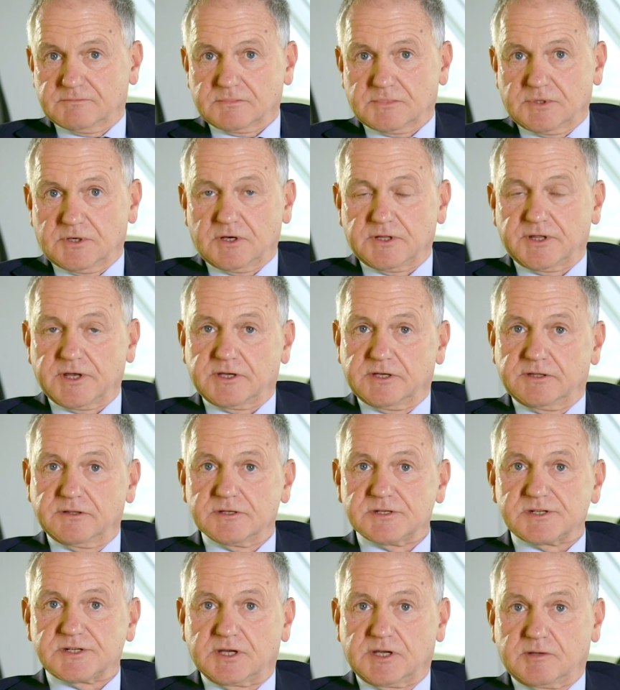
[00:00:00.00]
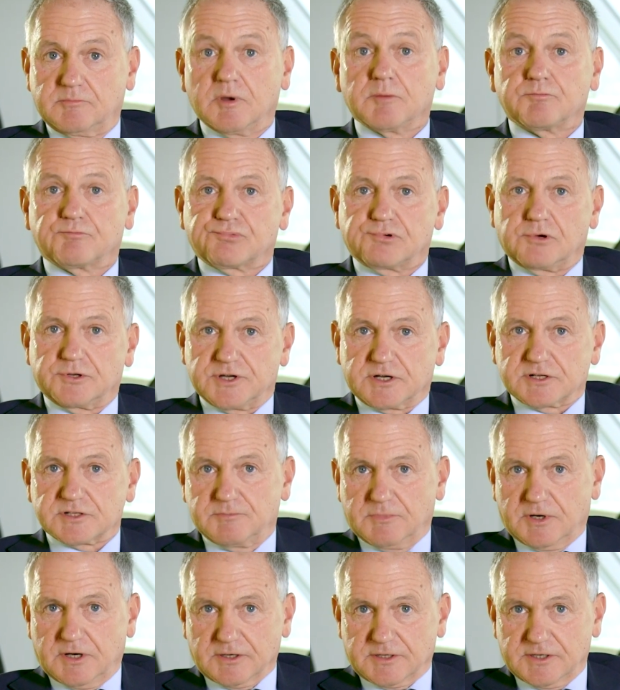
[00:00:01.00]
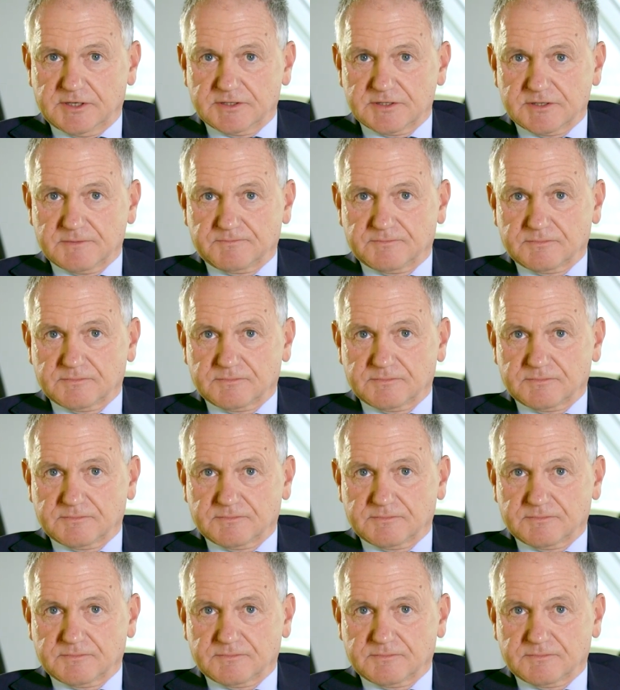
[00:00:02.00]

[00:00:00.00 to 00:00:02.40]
Are they in the same product market?